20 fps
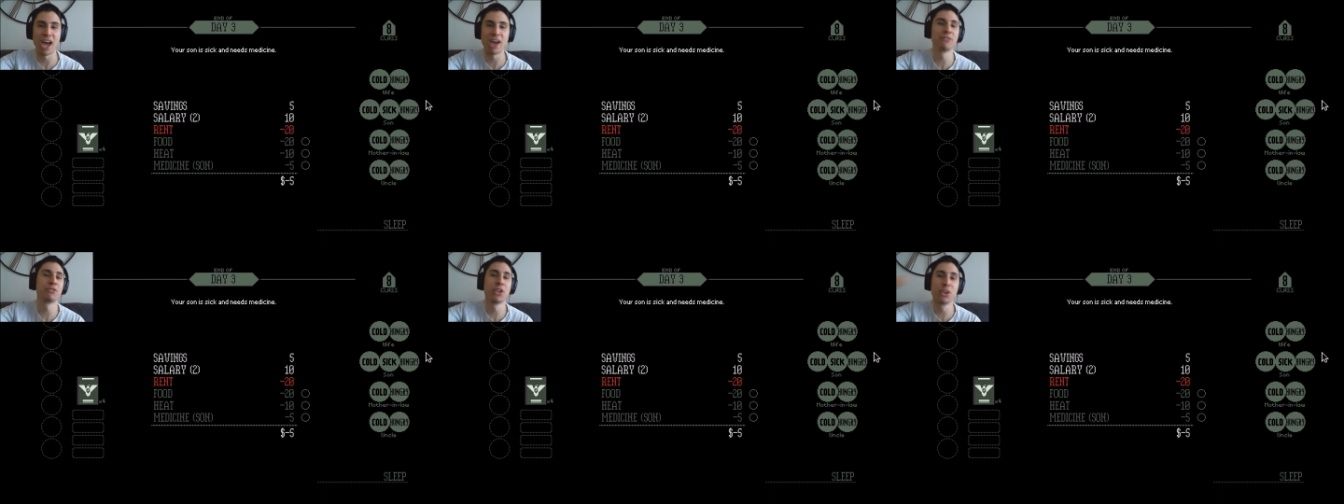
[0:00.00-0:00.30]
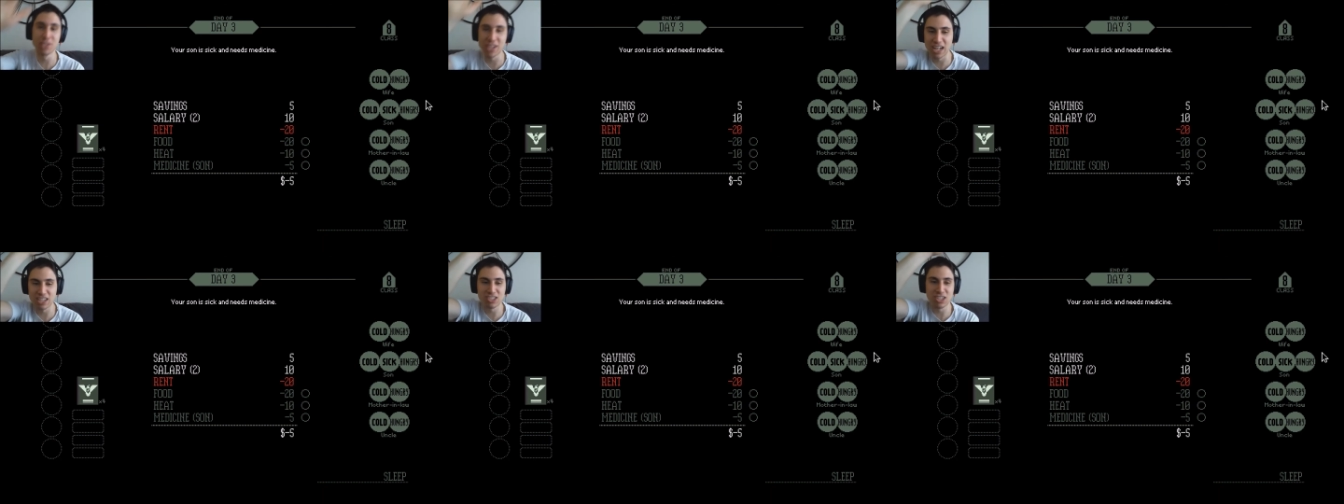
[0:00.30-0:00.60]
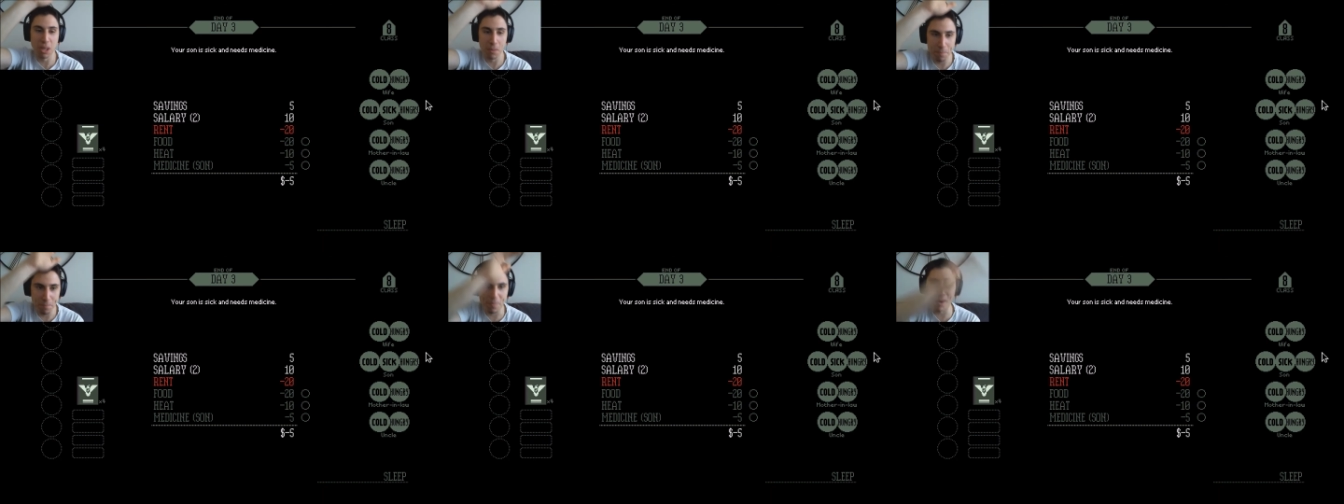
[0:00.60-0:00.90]
I've learned that's
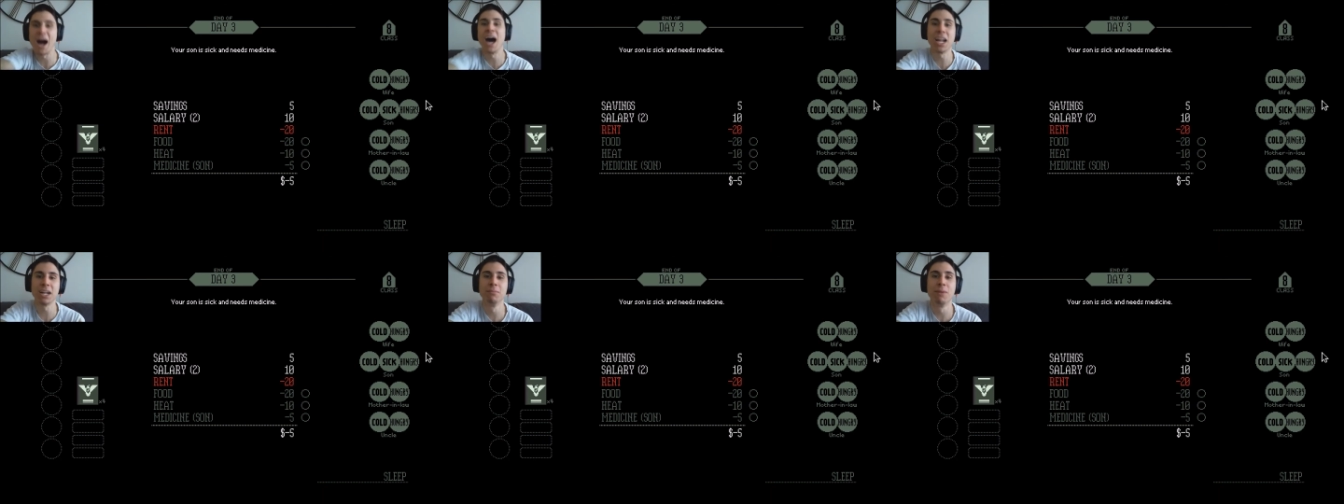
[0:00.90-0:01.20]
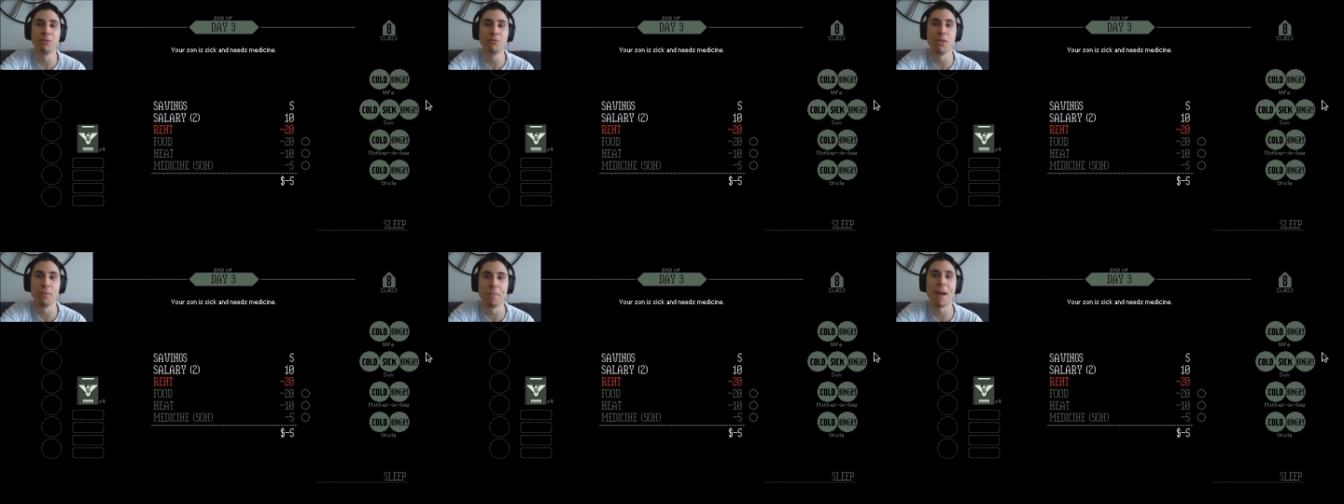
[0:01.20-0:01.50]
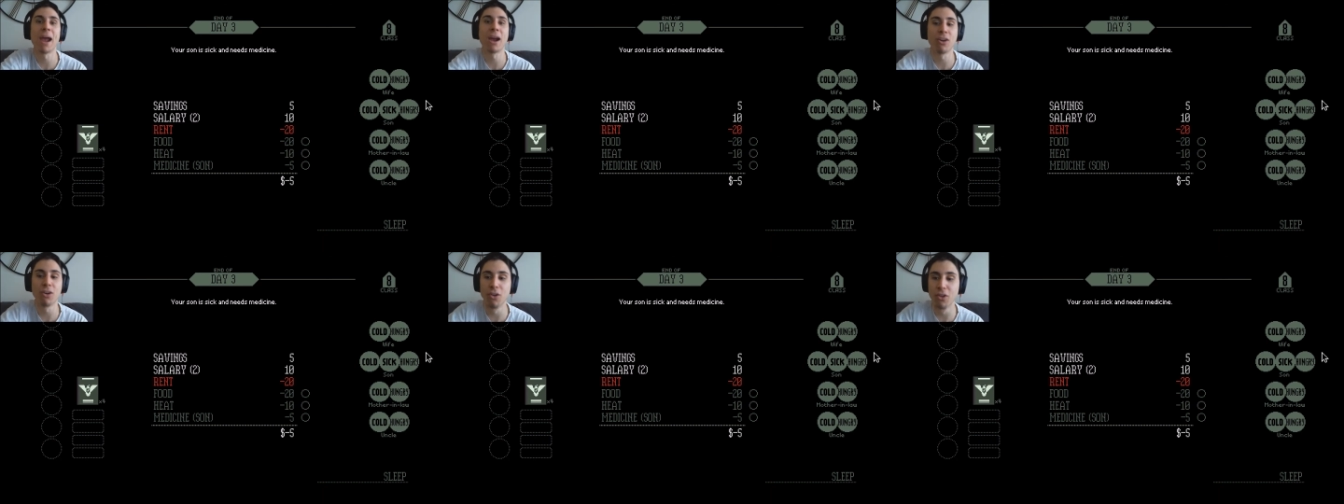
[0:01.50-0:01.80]
the bottom of the
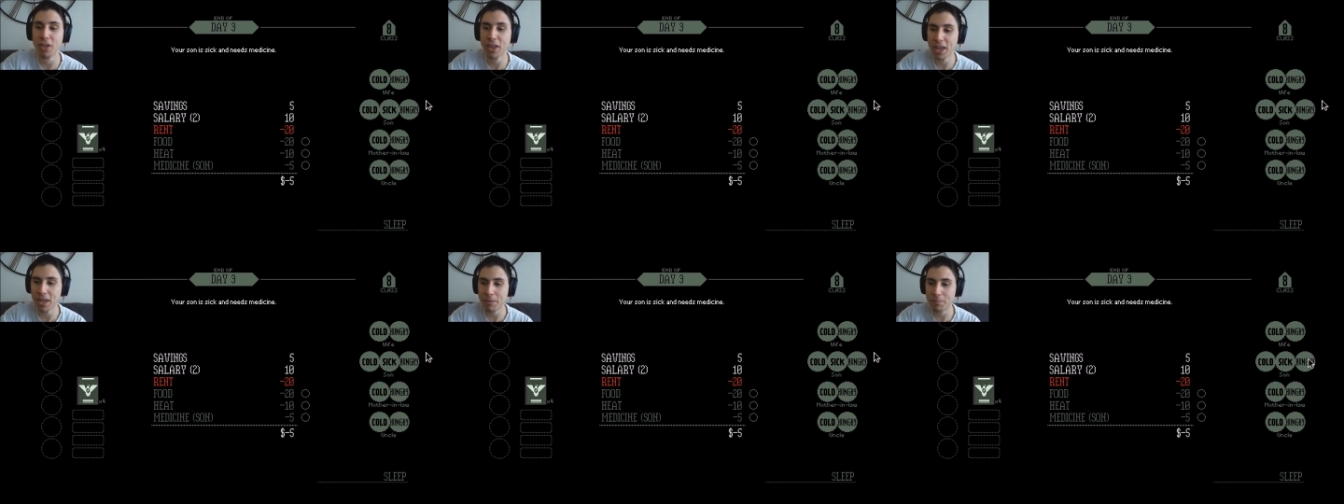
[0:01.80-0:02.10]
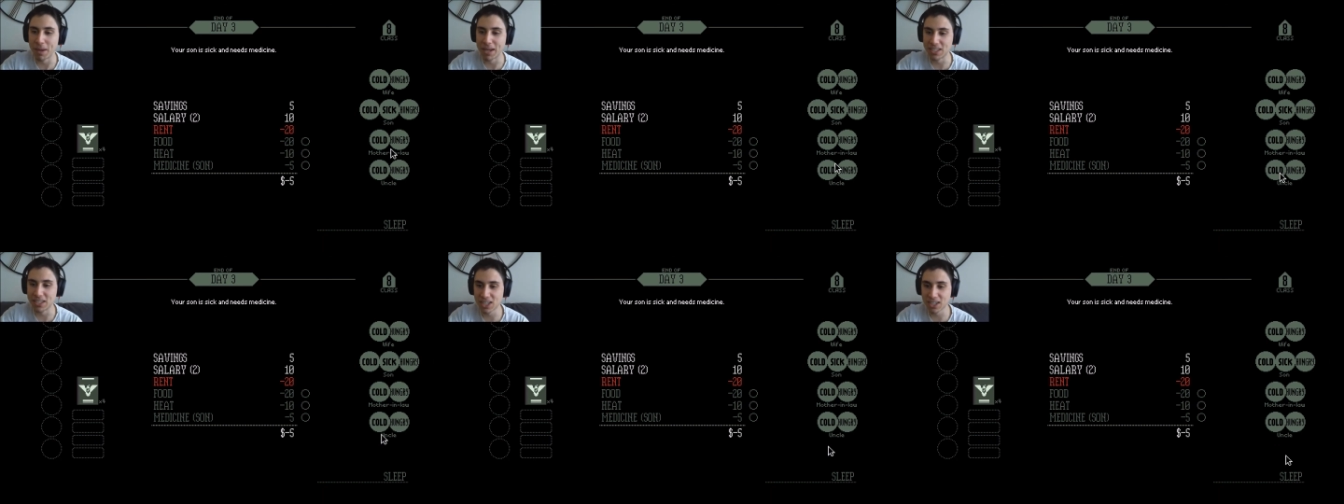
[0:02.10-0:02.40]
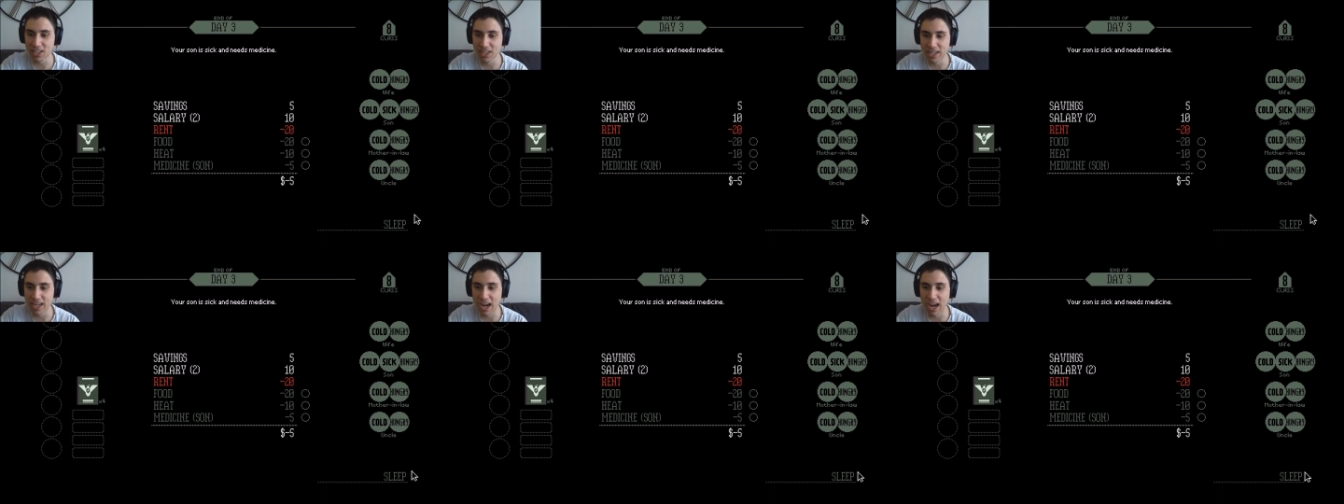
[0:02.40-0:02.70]
barrel, basically.